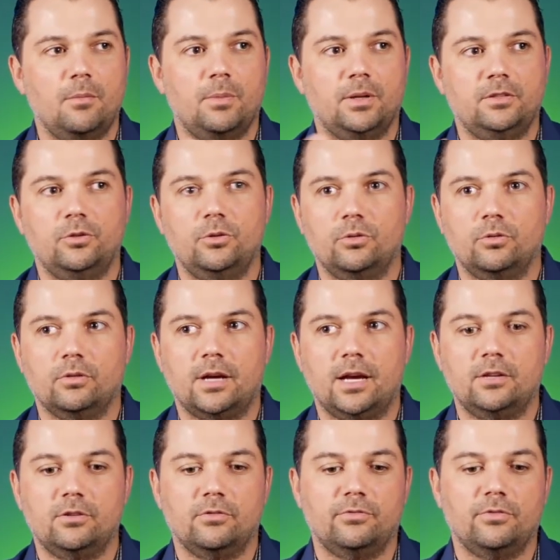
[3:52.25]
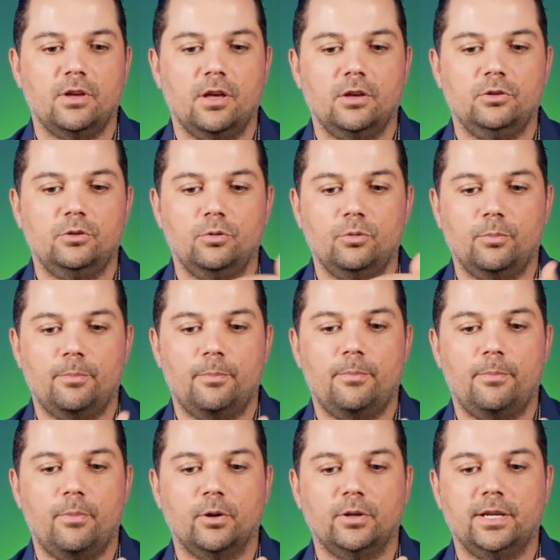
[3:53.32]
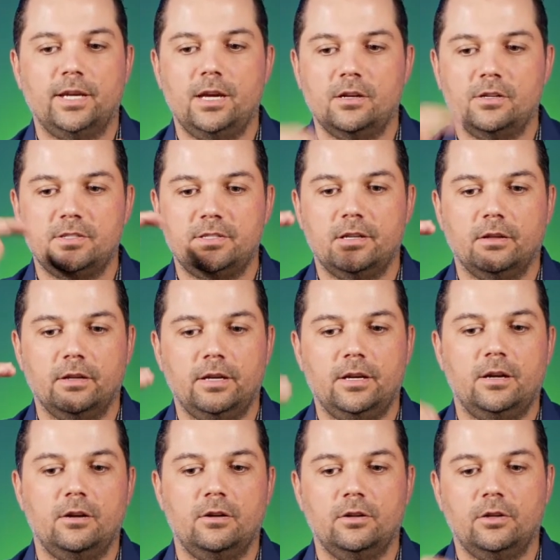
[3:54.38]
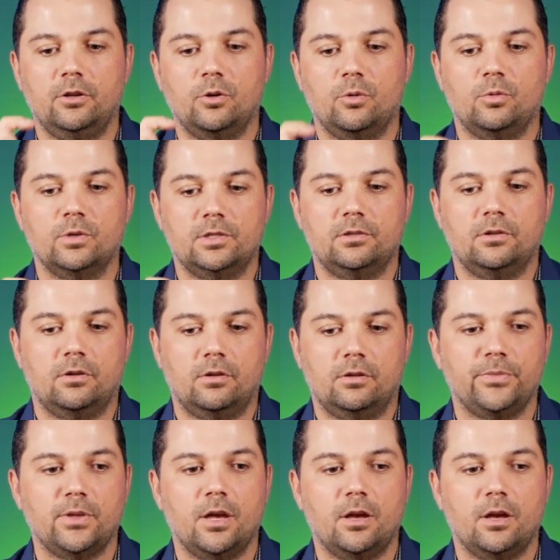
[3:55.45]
but you kind of you bought here sell here you know what your